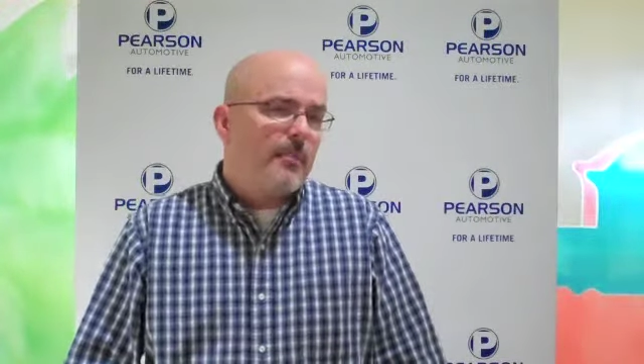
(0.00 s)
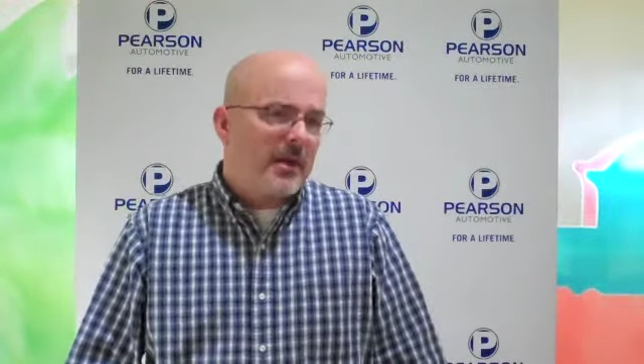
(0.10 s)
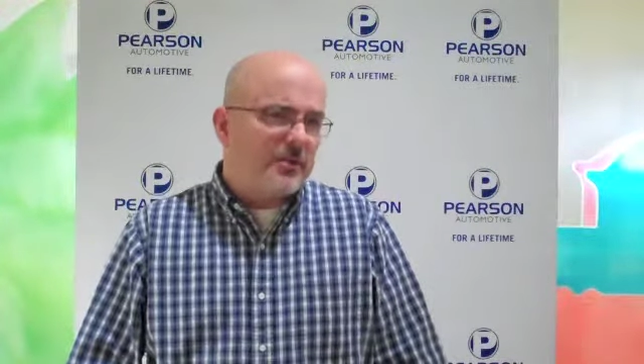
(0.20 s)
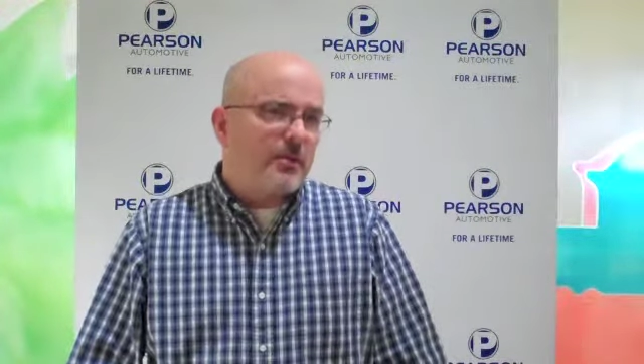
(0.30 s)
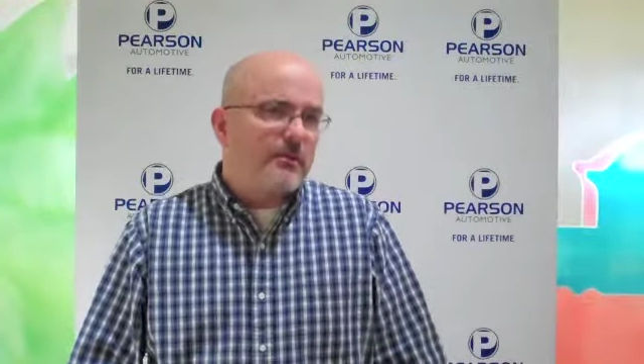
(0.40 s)
My
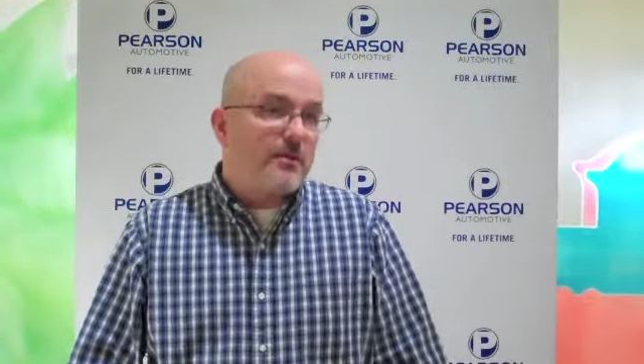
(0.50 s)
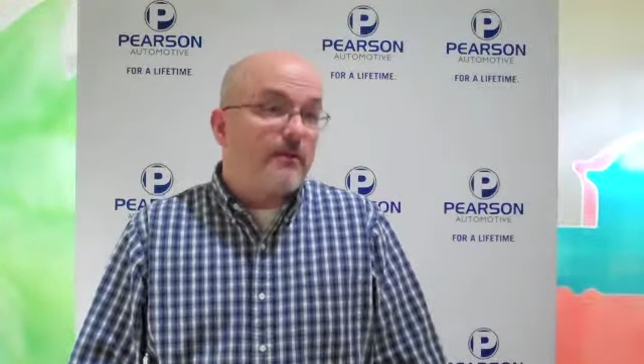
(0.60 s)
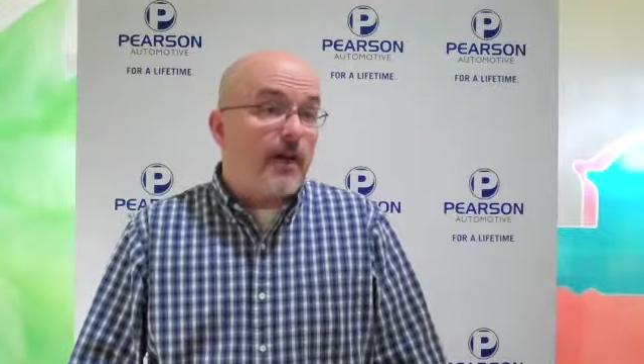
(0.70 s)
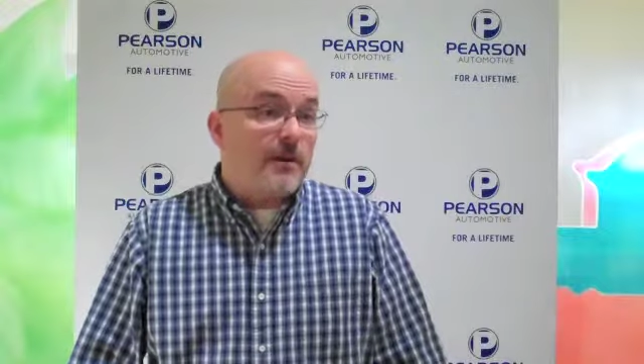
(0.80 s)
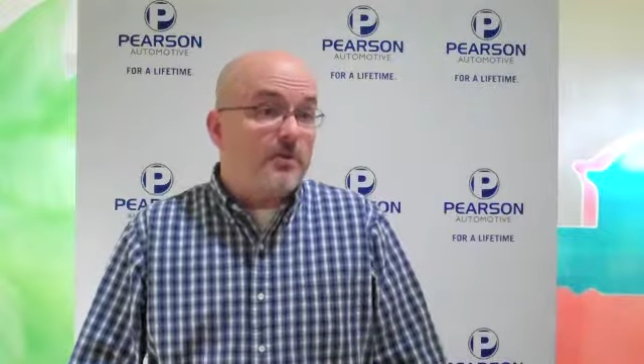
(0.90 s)
service
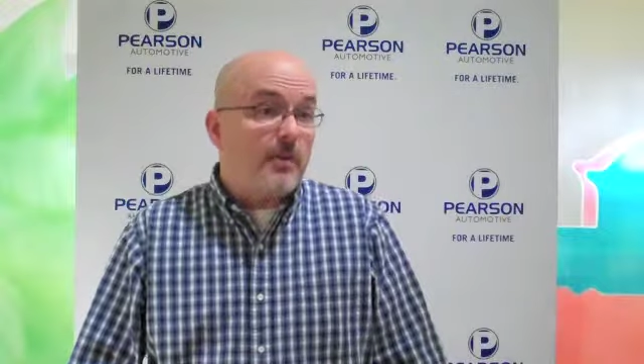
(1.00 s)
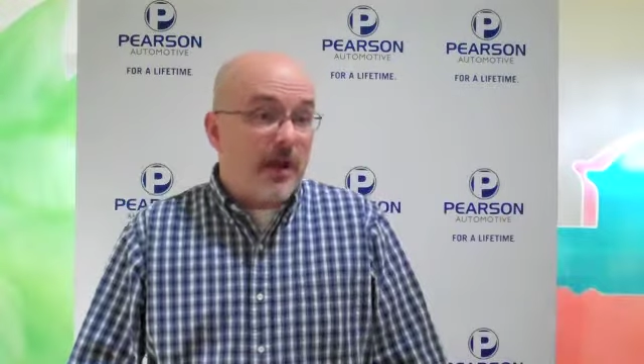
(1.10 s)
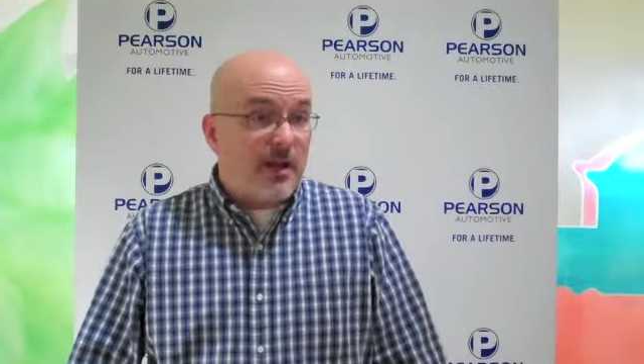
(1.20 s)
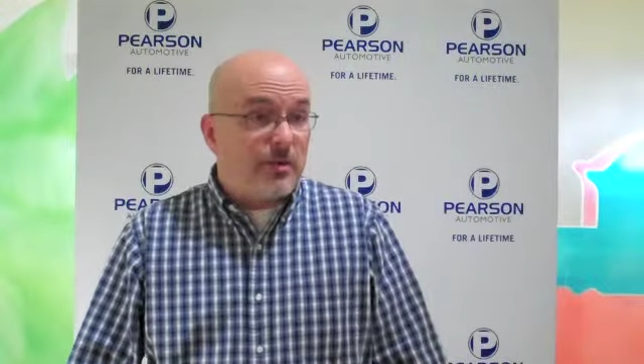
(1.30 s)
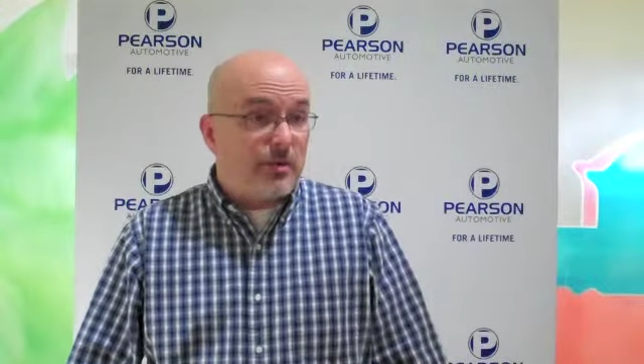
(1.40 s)
advisor,
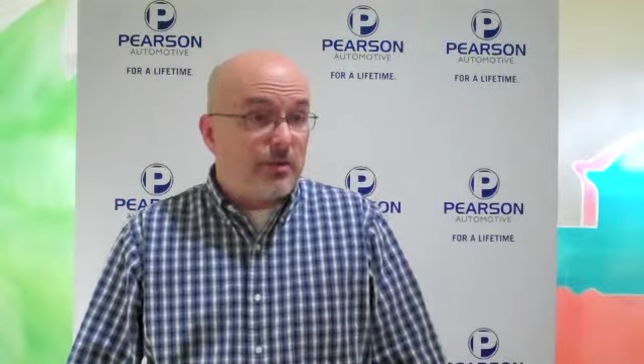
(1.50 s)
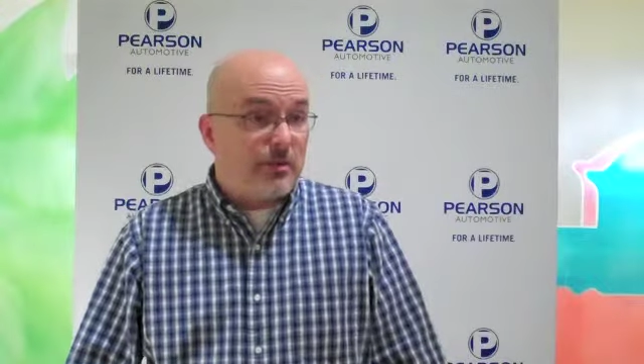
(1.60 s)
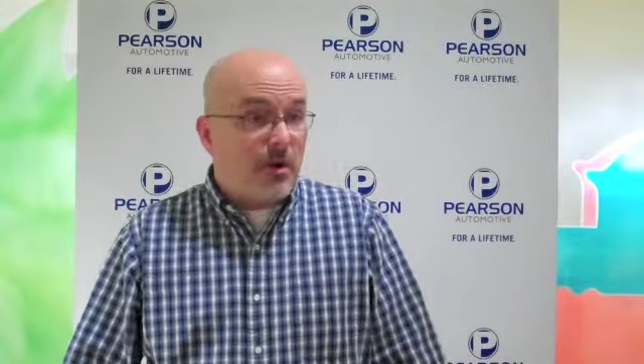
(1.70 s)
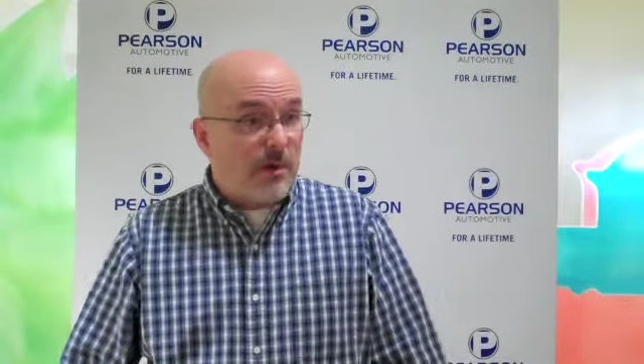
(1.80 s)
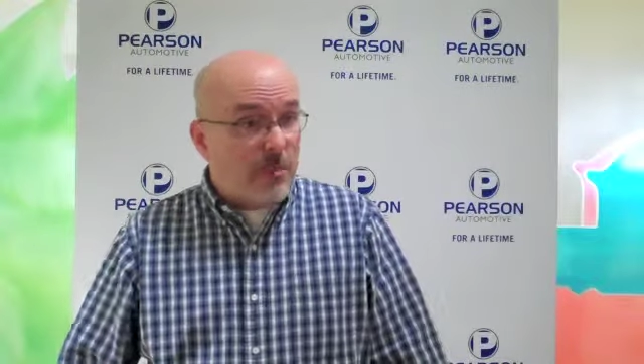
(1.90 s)
Andrew,
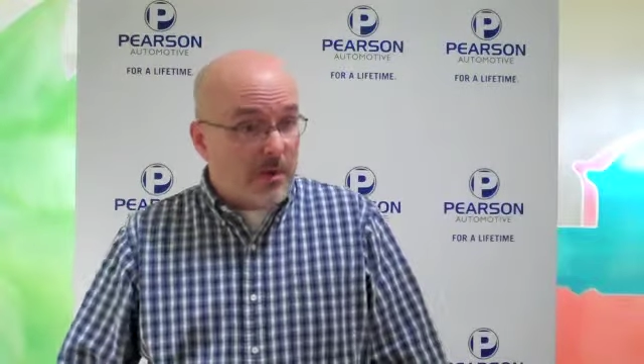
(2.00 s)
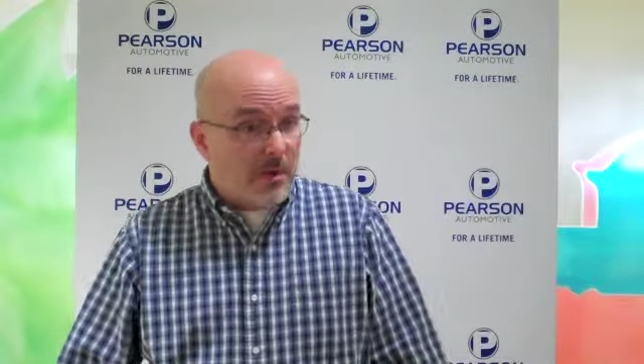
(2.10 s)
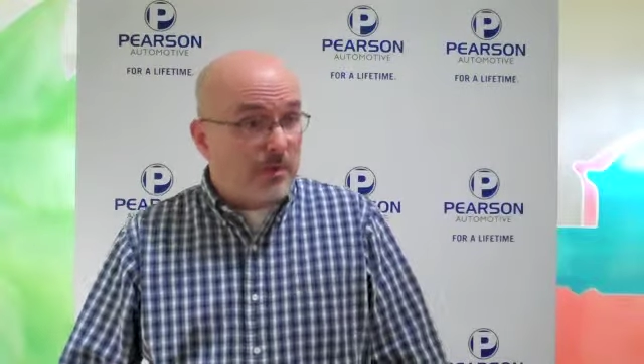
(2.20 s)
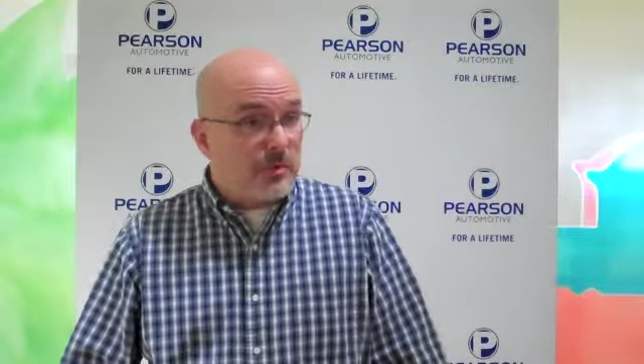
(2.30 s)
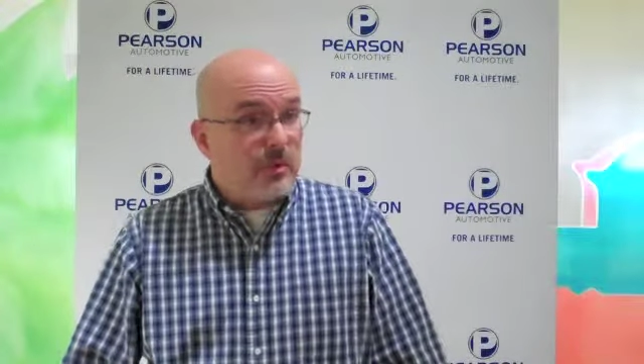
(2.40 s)
on my
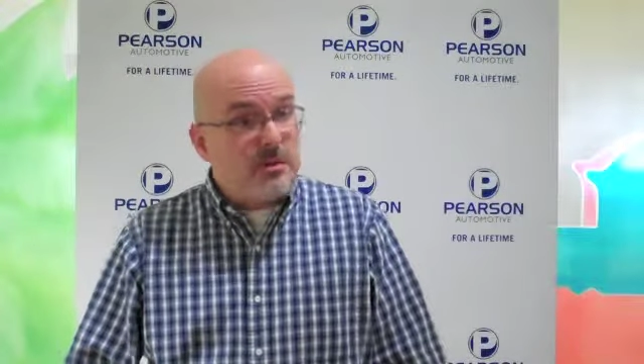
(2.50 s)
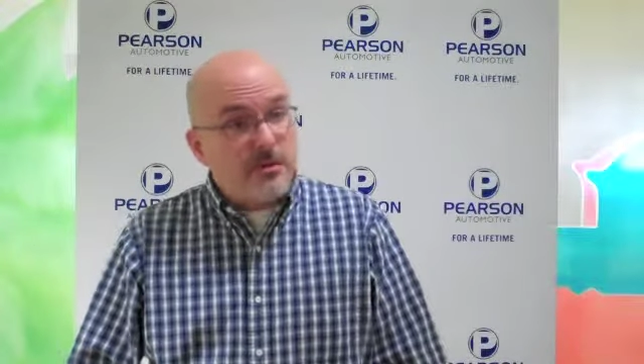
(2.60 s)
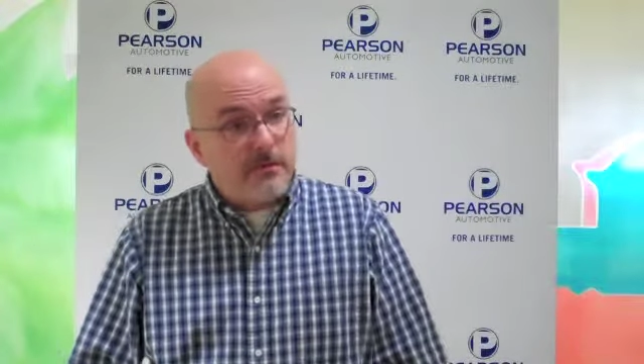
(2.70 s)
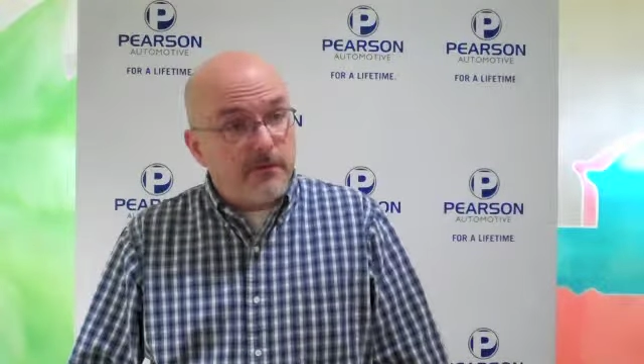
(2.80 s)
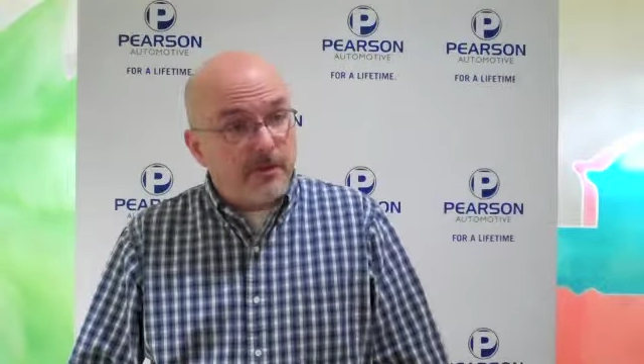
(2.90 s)
most
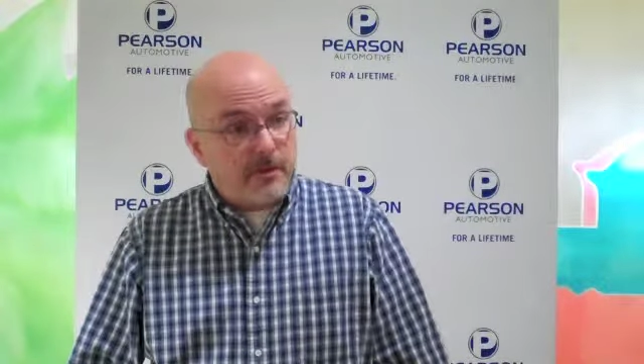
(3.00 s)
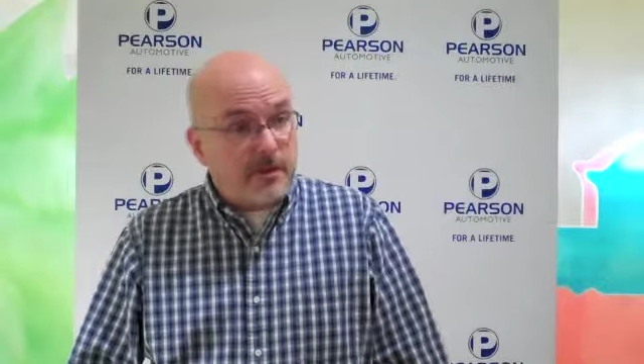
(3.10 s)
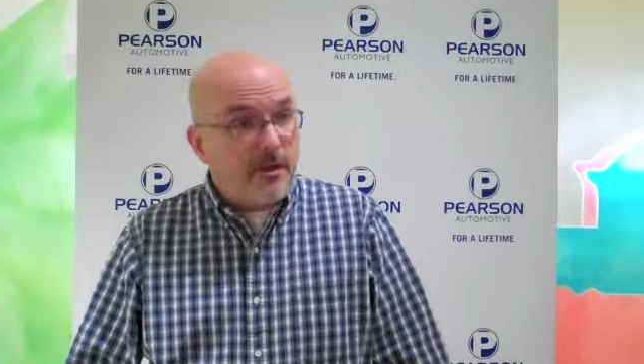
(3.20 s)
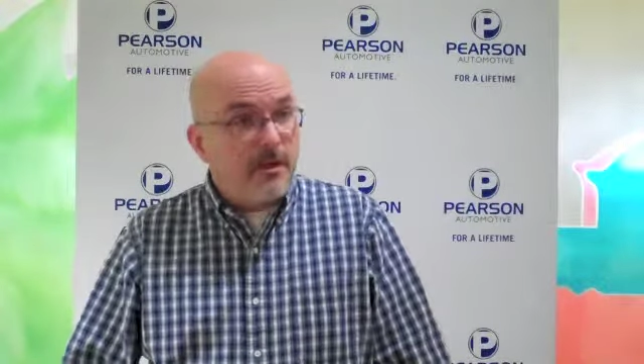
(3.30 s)
recent visit,